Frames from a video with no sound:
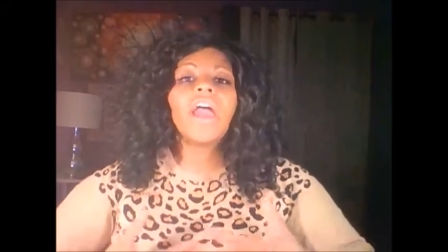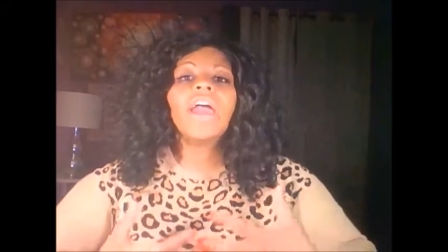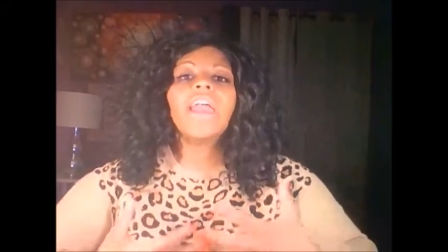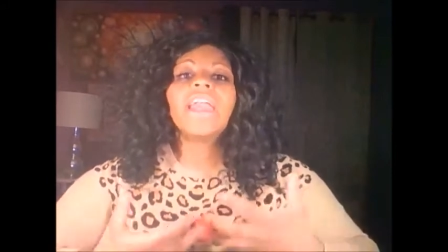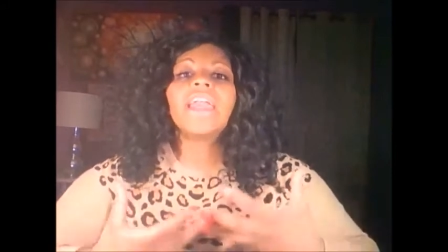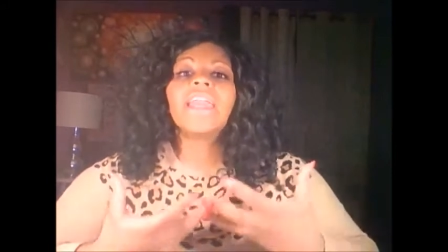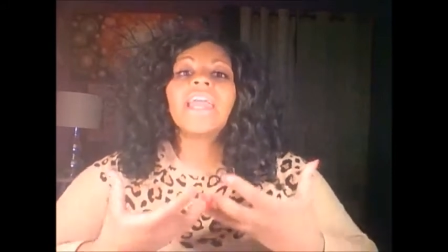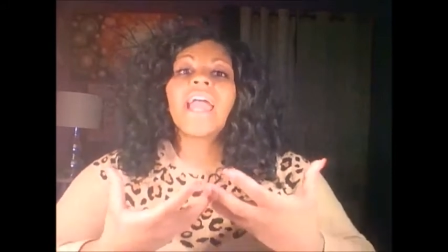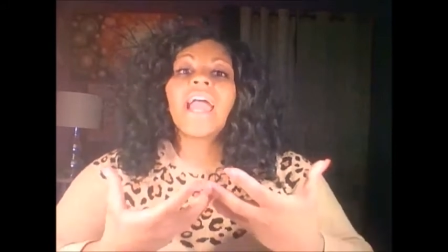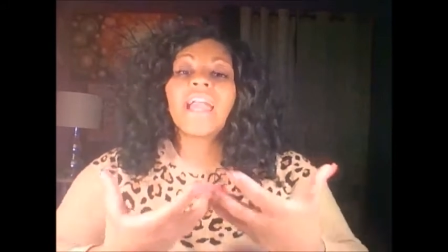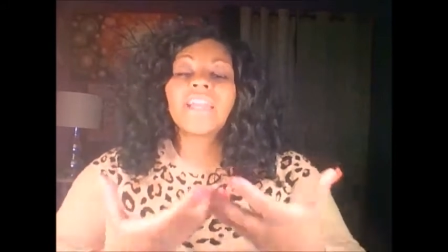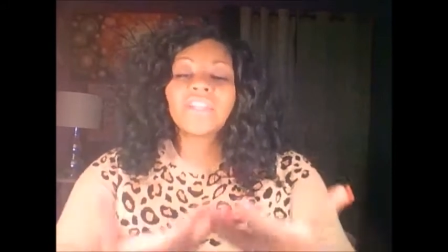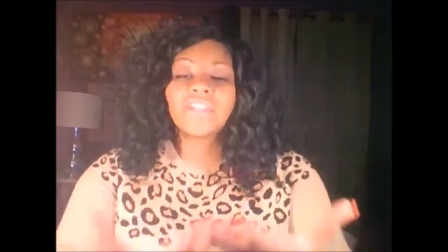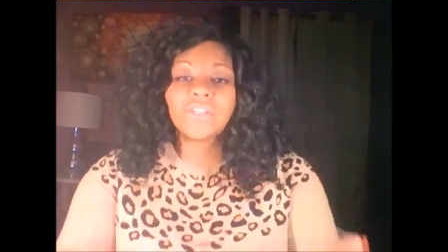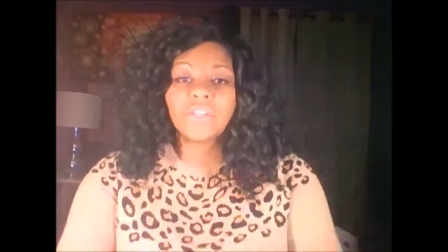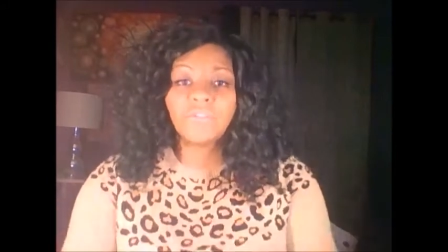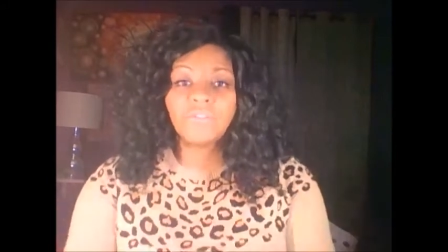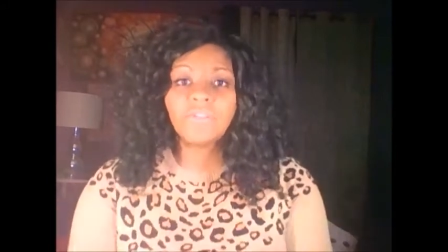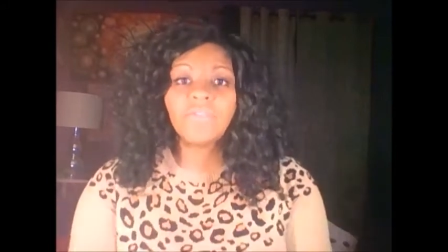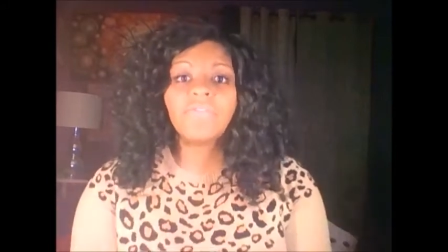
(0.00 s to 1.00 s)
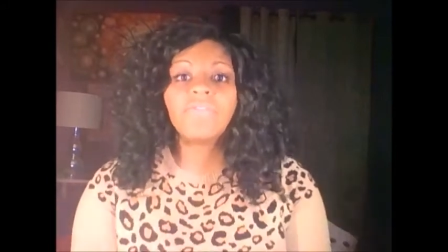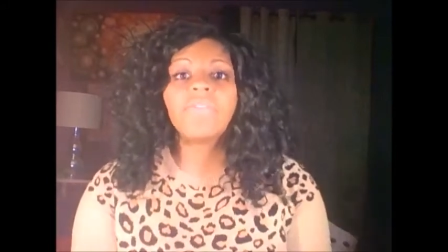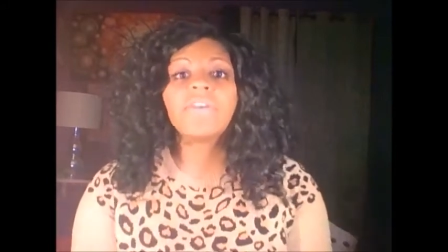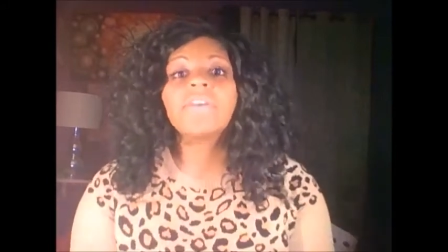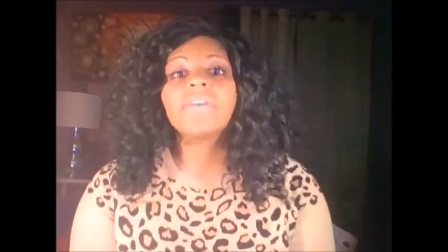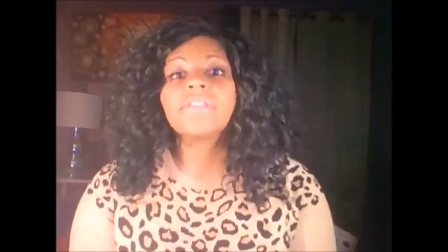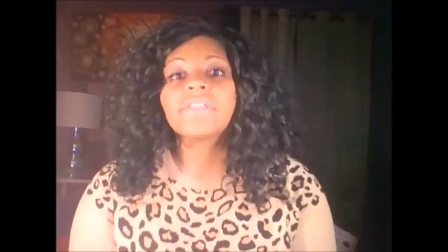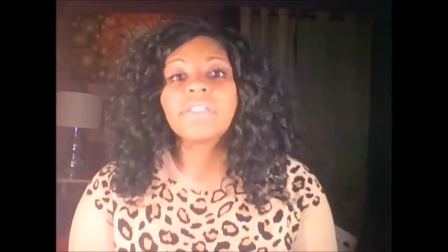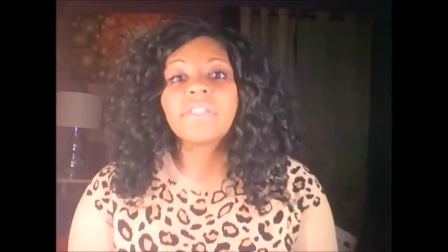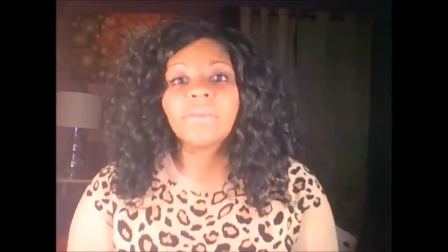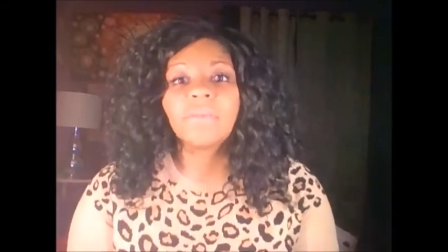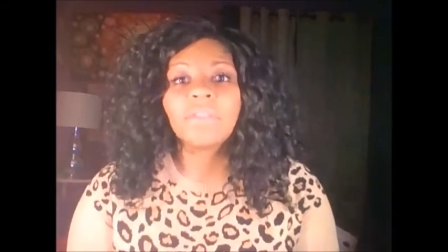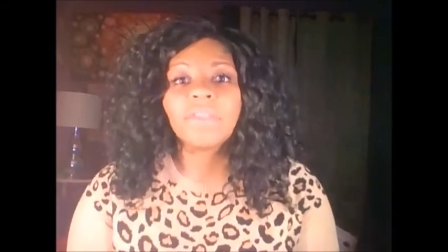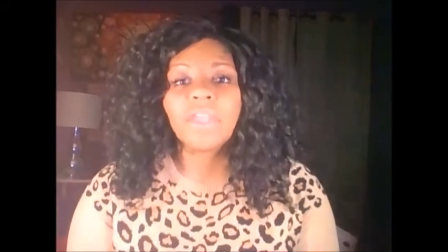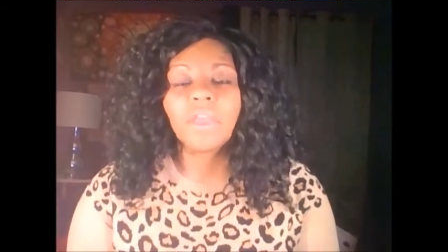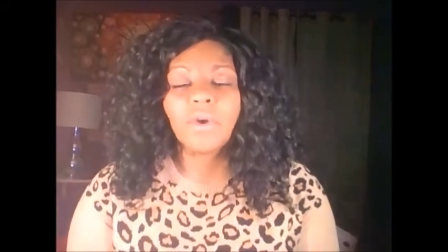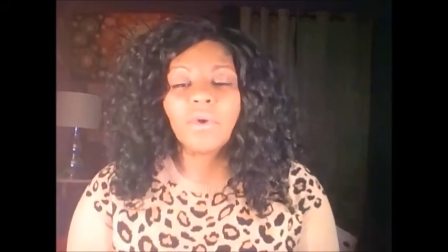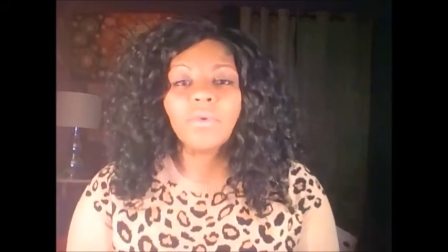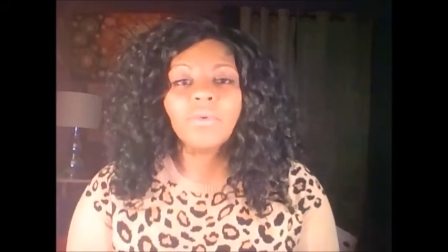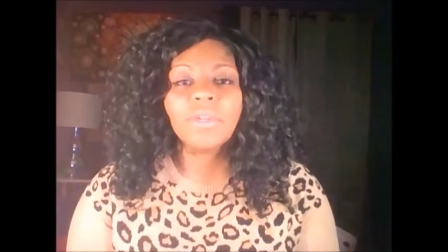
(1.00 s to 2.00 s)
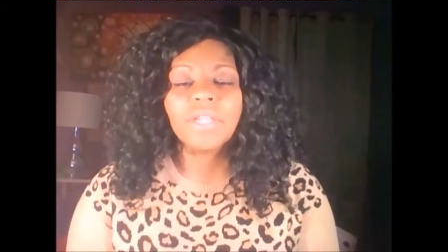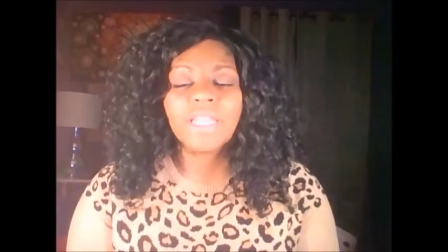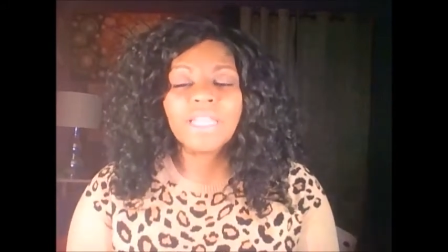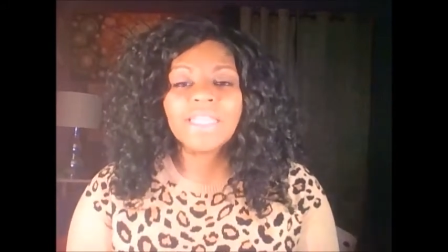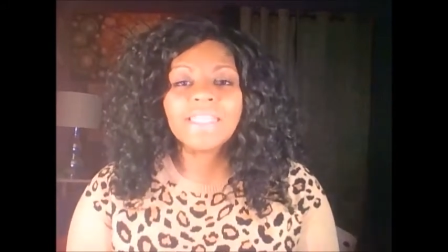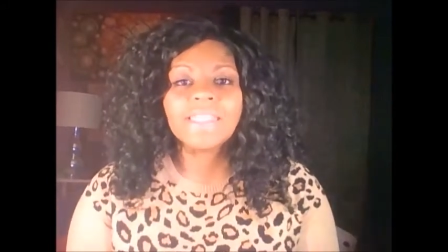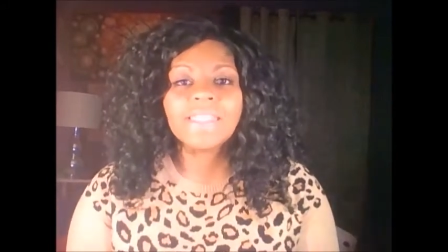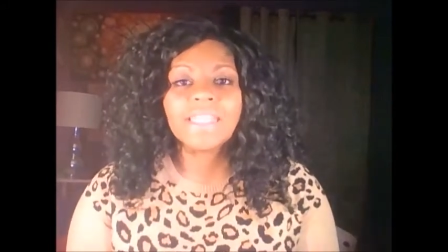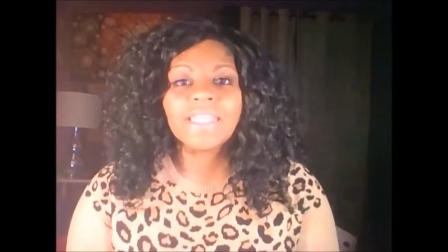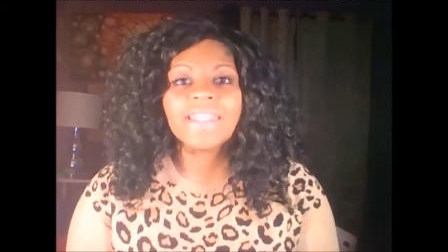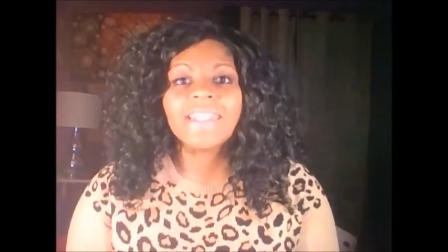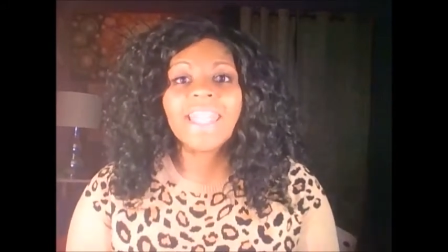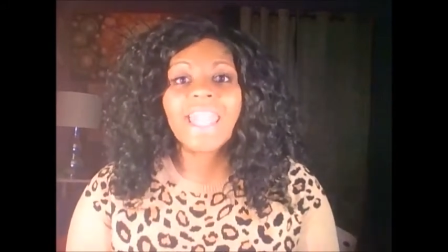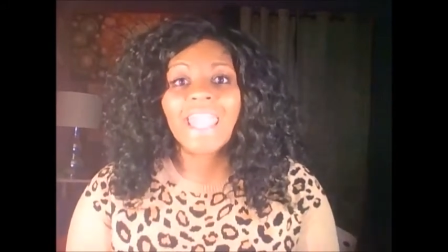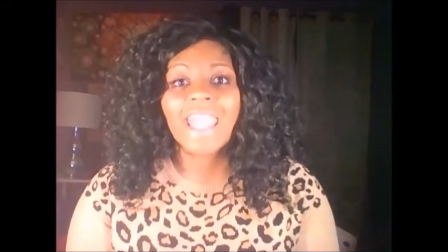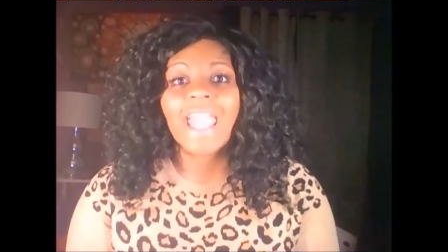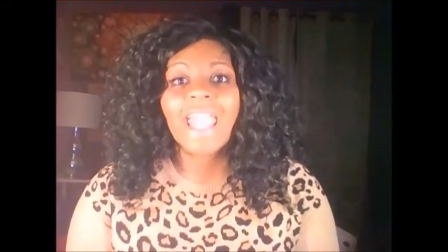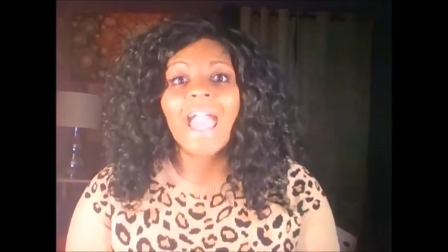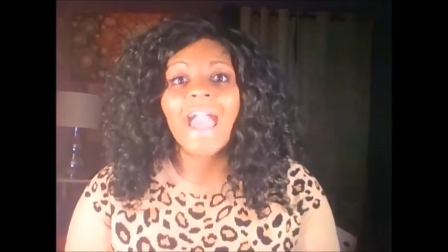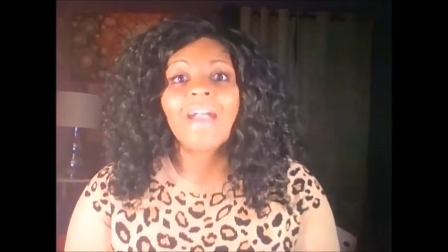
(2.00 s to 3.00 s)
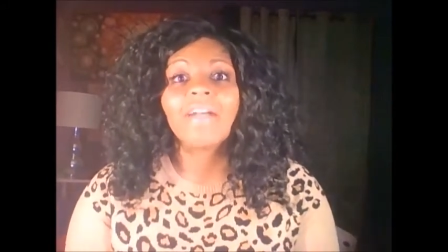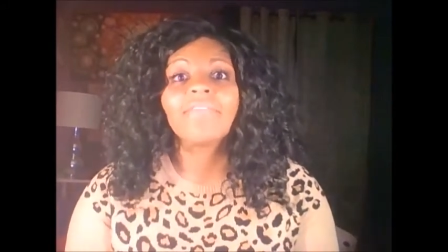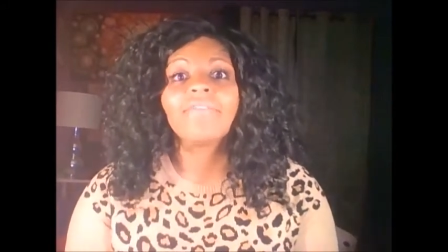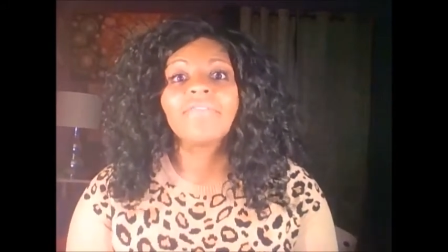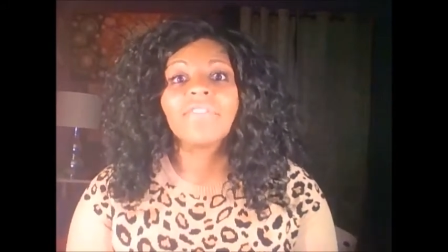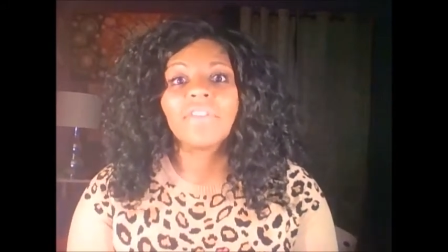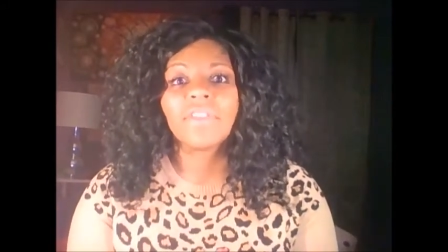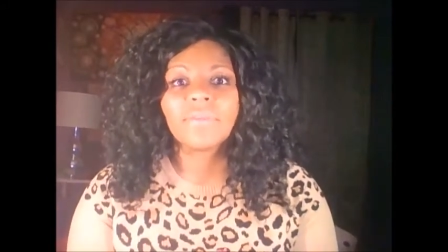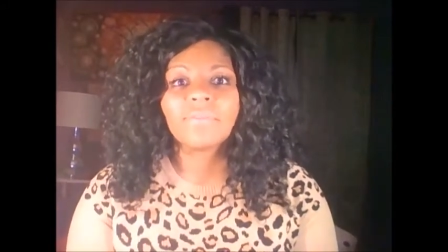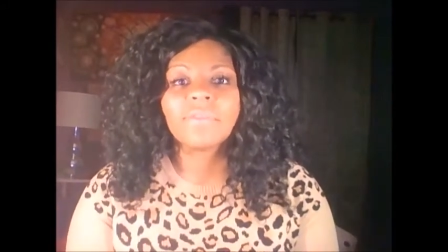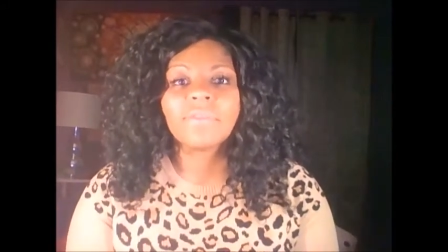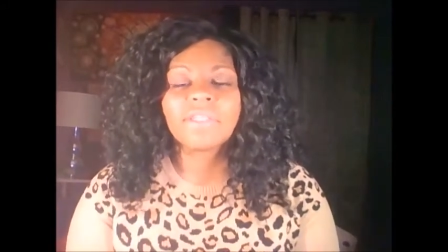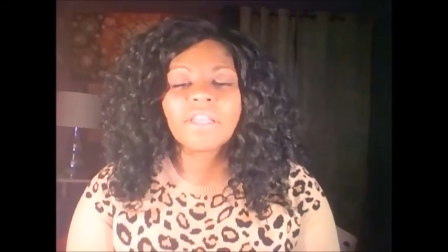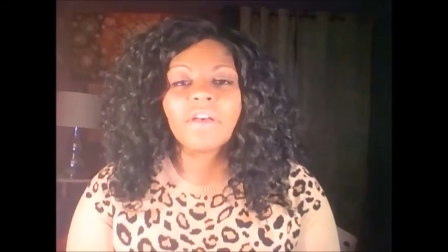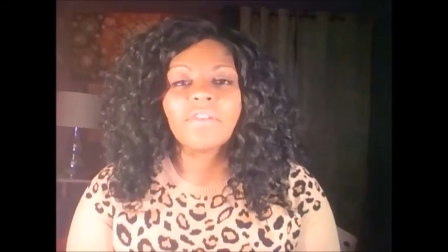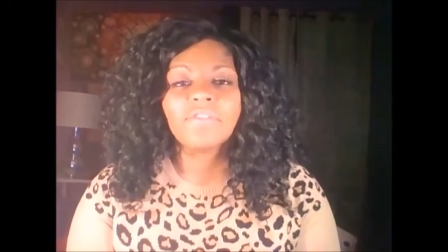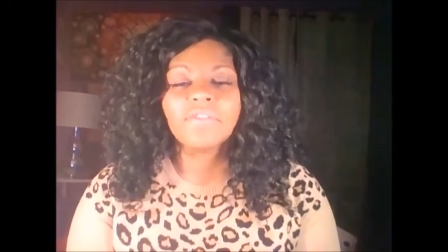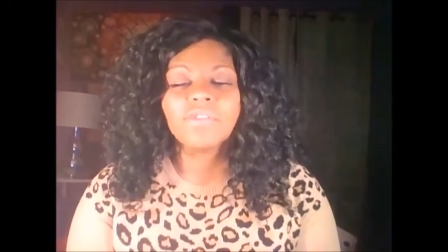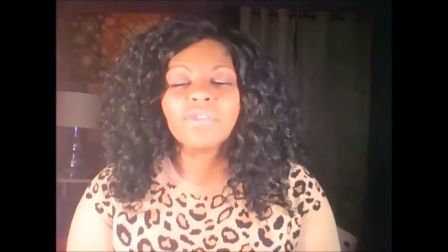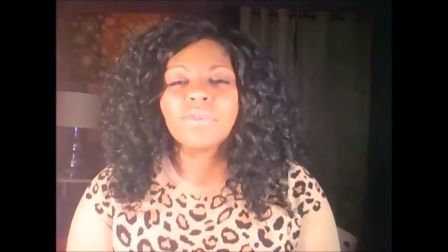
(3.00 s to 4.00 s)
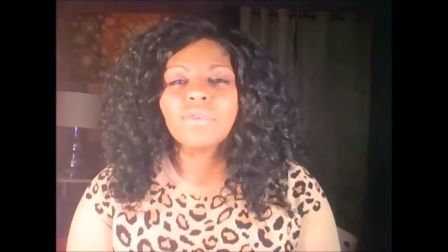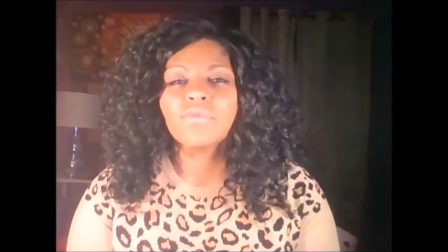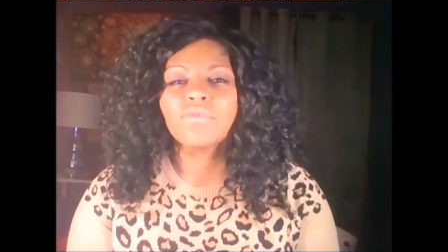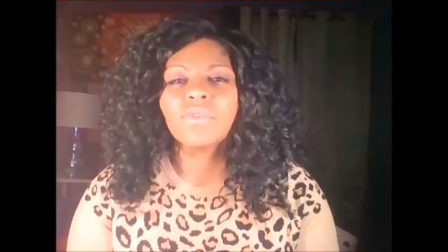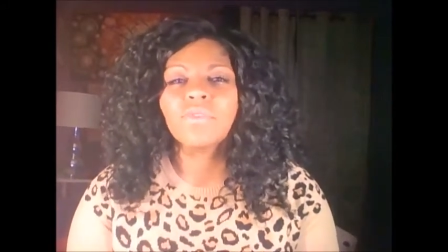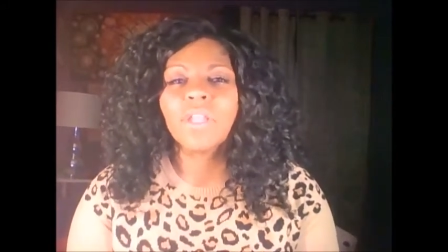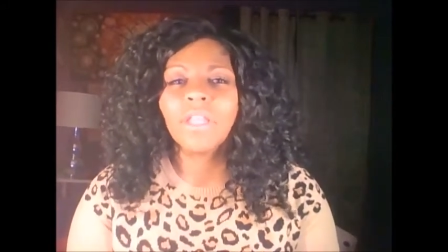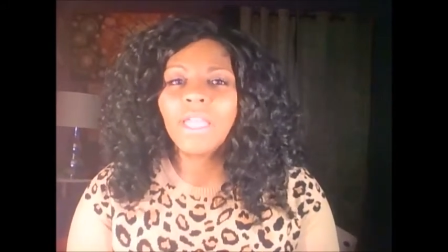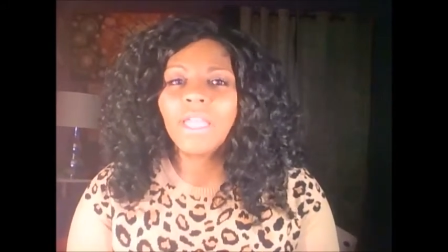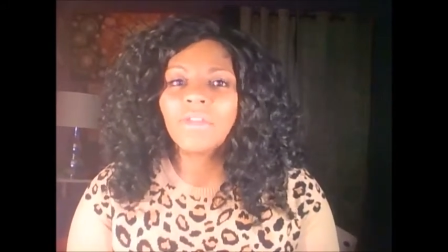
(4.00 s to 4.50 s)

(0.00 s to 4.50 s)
it actually fulfills some of the own needs that they have for themselves. So it's really